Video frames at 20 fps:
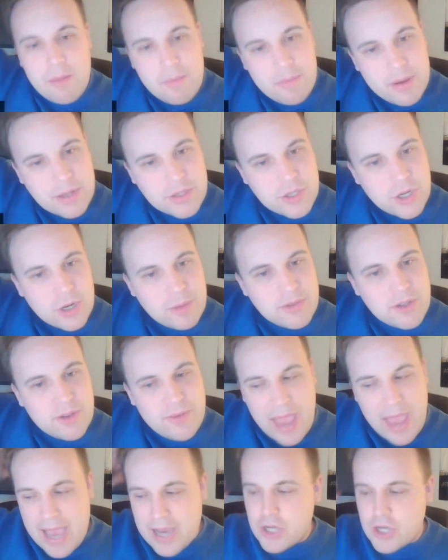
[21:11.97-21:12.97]
But in terms
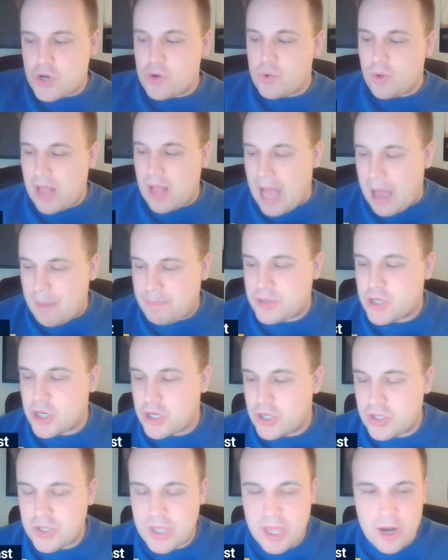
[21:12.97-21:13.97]
of actual
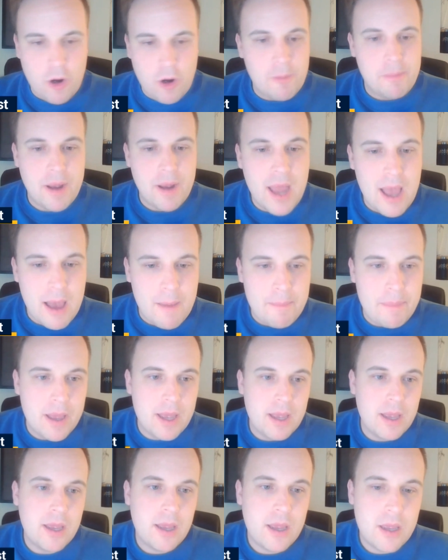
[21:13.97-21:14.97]
options that open up,
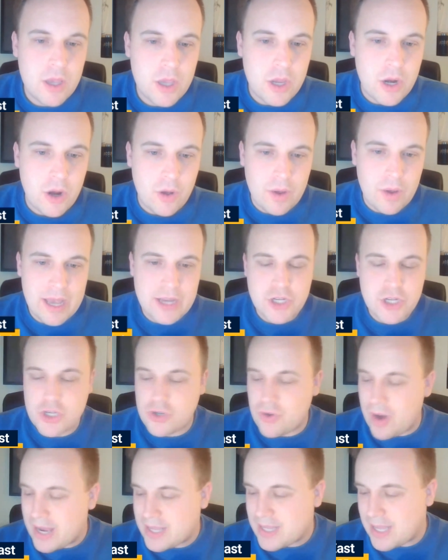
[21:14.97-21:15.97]
you know,
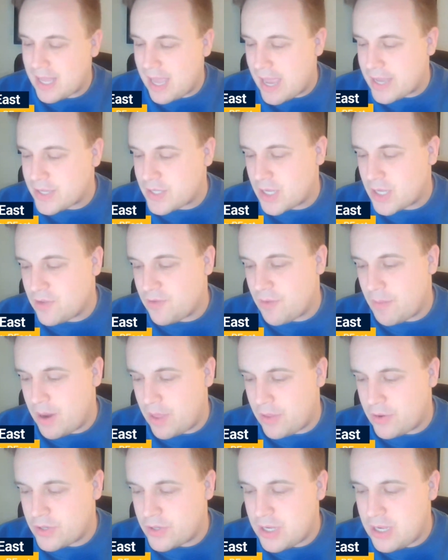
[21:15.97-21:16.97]
extracting assets from
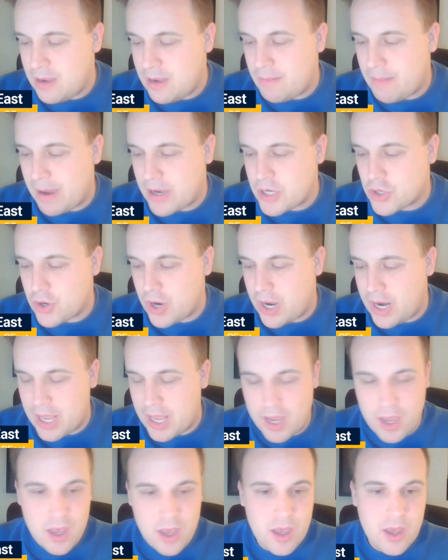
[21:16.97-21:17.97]
another team by
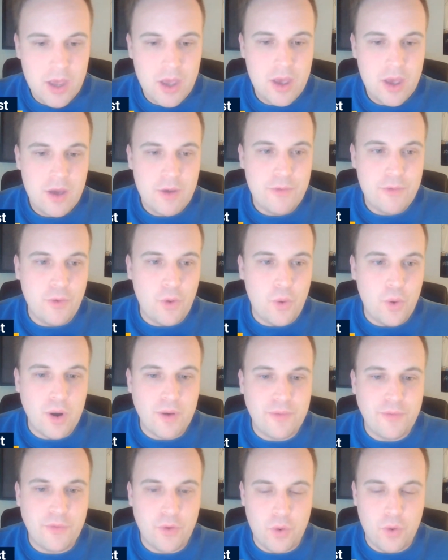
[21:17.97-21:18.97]
trading
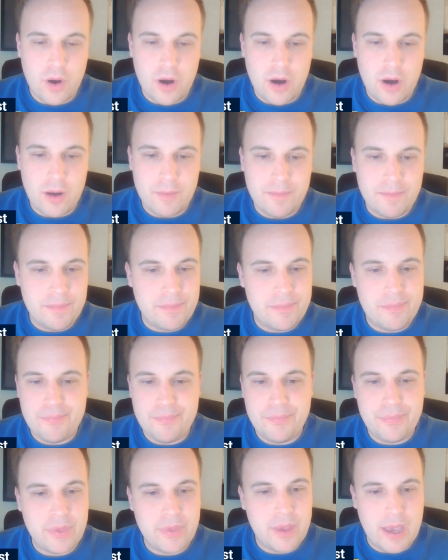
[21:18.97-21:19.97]
for,
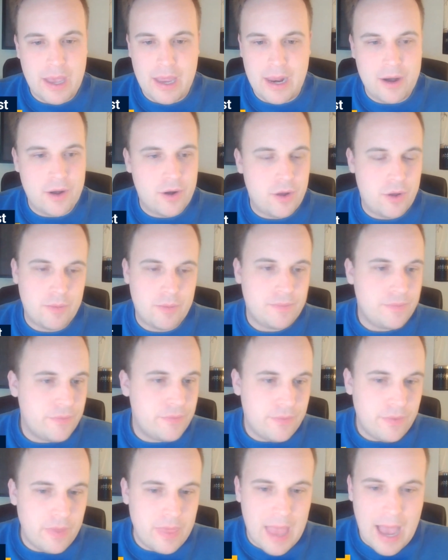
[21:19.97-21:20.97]
I don't know,
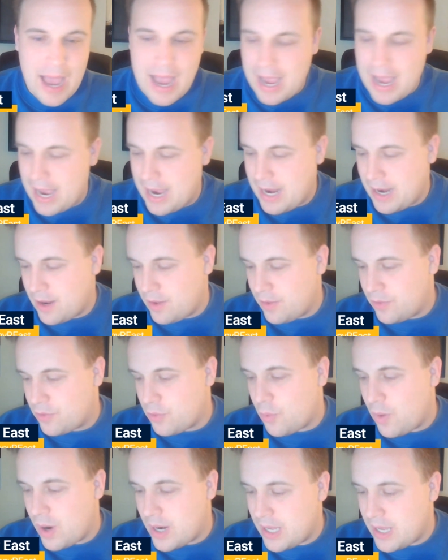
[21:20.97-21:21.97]
9 and
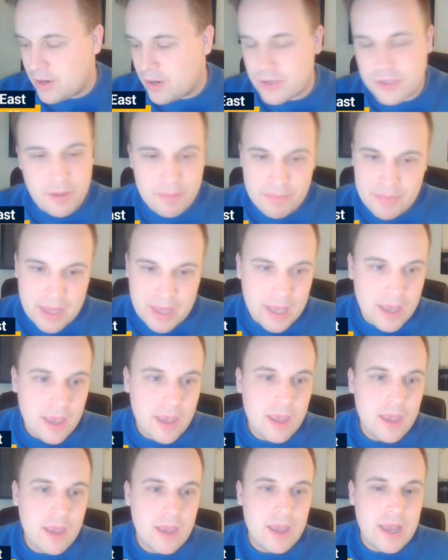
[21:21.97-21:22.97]
20 or something
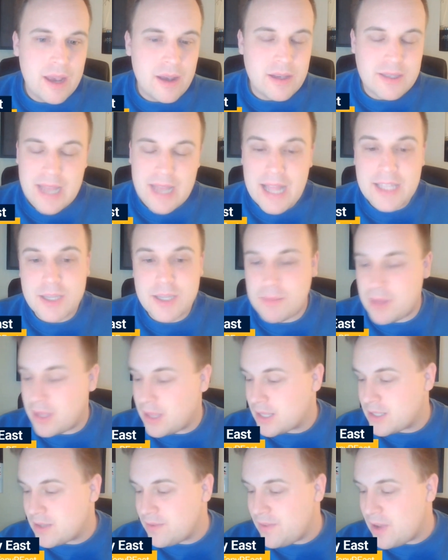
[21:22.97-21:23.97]
is not something
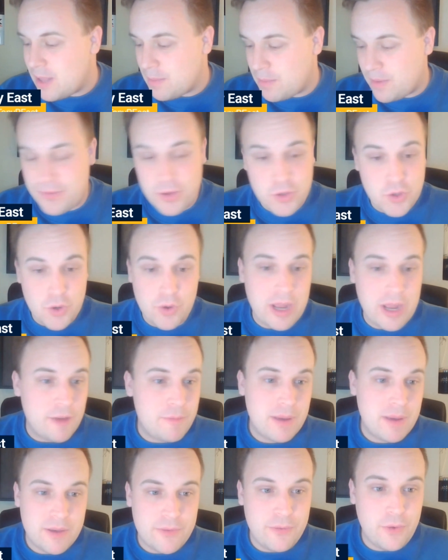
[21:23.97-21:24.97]
that's available if you don't
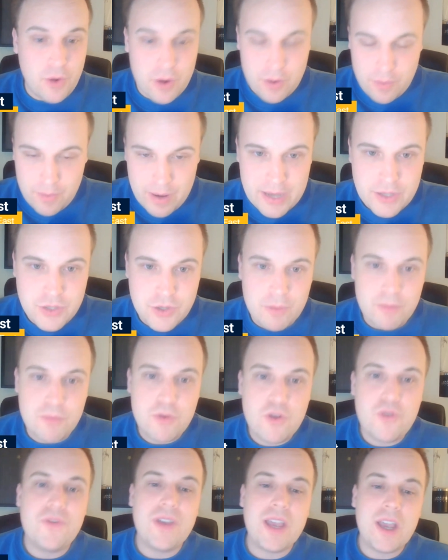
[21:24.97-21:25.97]
have pick four, right? So
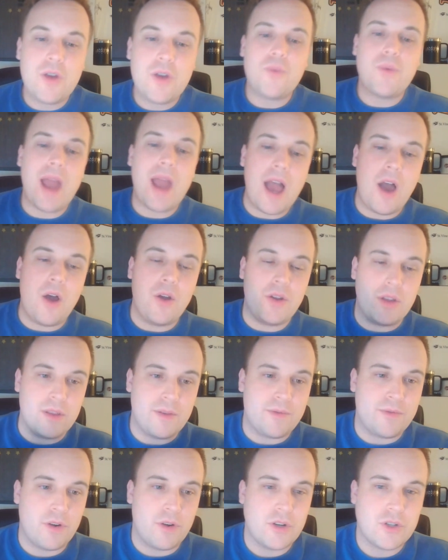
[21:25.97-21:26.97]
moving around in
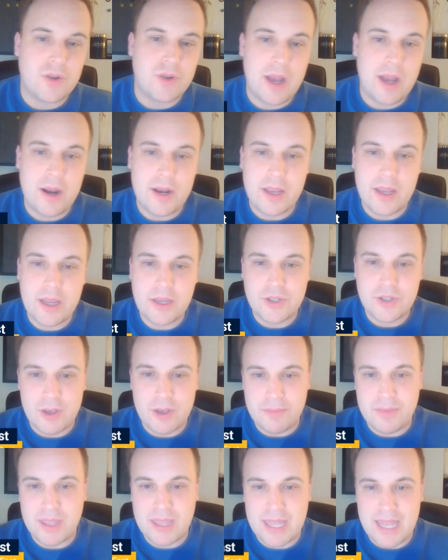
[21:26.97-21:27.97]
the first round is
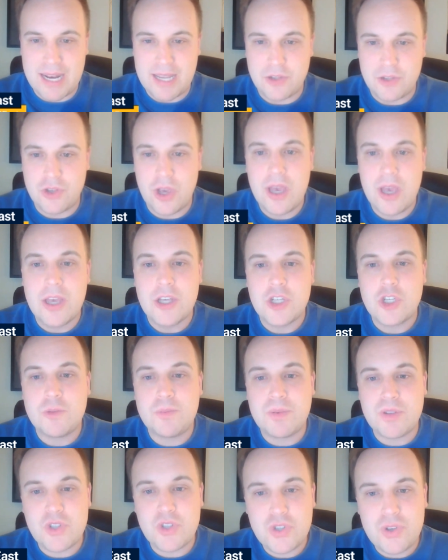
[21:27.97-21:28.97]
something that is
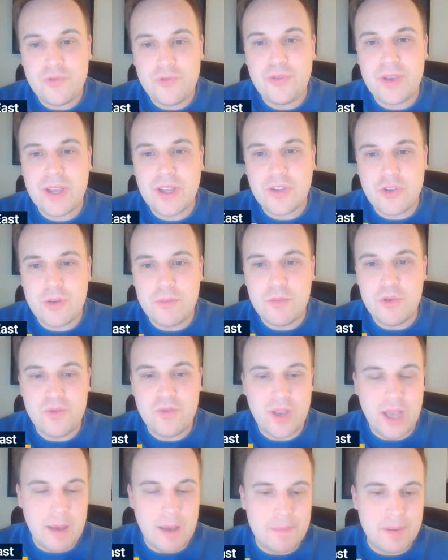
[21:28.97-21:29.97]
specific to
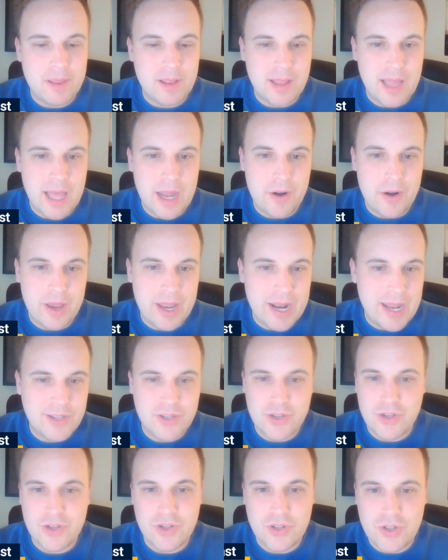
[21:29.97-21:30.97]
moving up in the lottery and
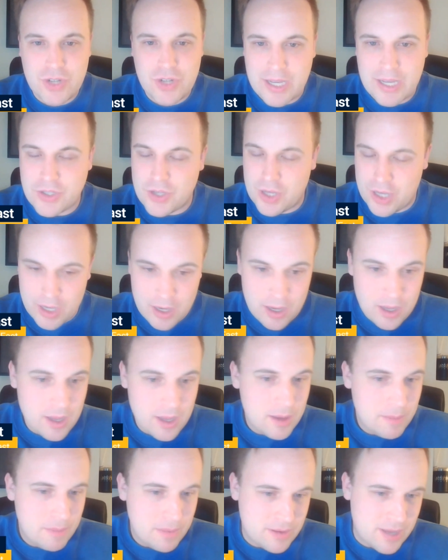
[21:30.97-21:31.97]
isn't just guessing
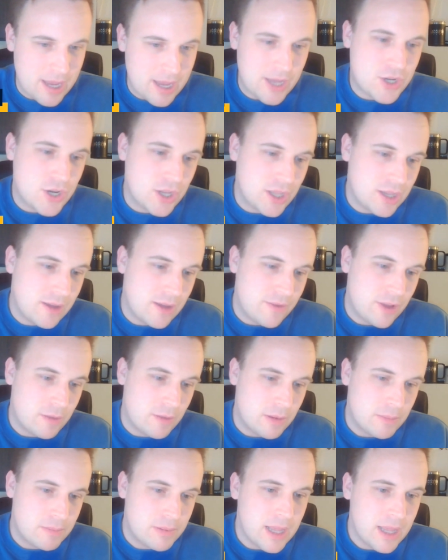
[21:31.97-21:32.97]
potentially
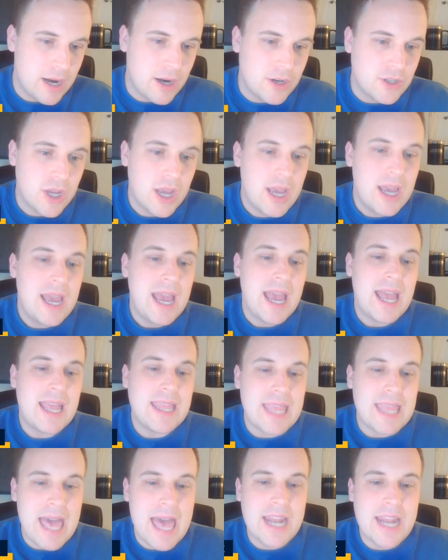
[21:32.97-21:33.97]
available players.
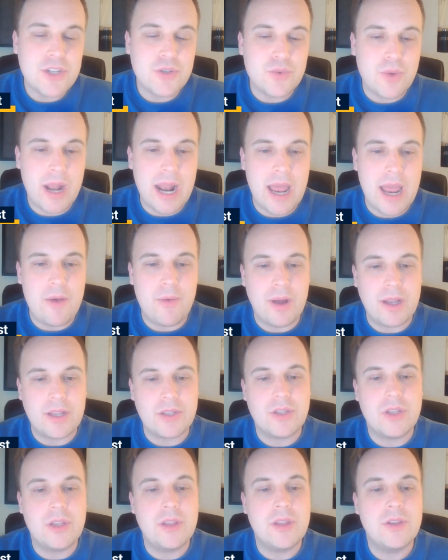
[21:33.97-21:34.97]
And that is what I want
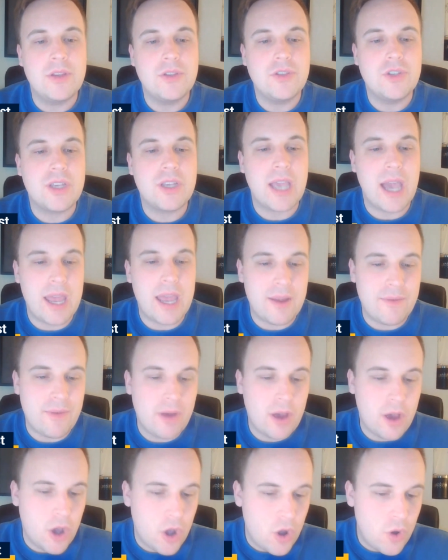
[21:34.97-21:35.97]
to kind of
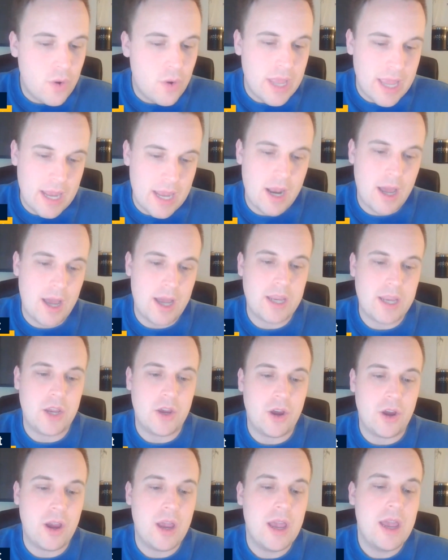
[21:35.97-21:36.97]
hone in on
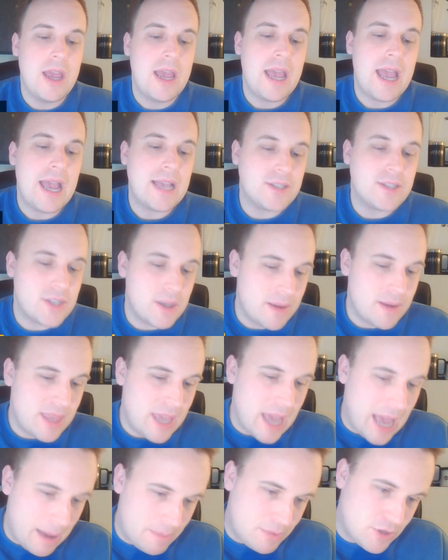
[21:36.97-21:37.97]
here as some of
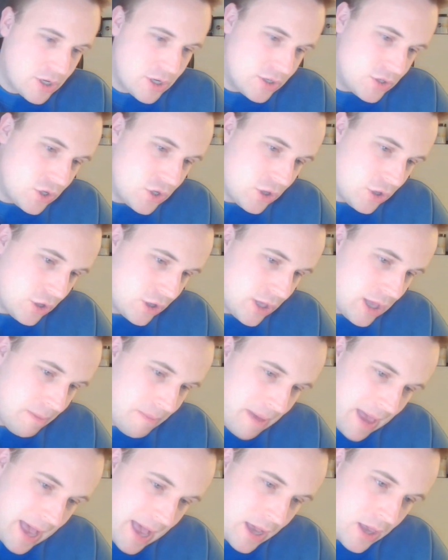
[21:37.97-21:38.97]
the options
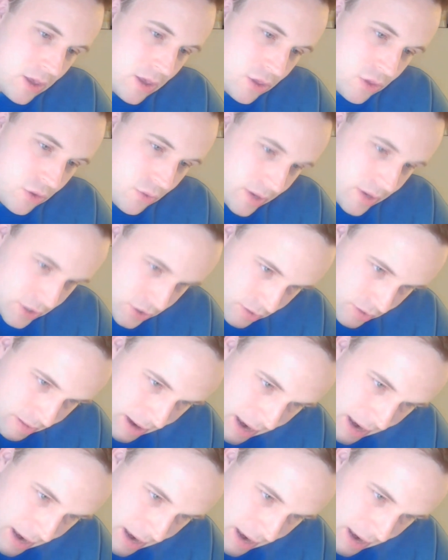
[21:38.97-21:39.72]
looking back through history,